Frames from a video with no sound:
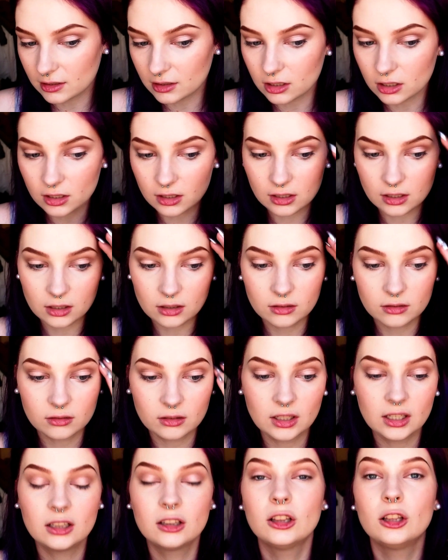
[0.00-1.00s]
It just
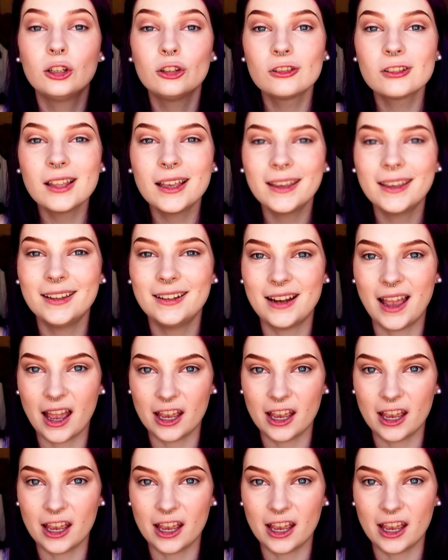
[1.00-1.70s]
It looks like an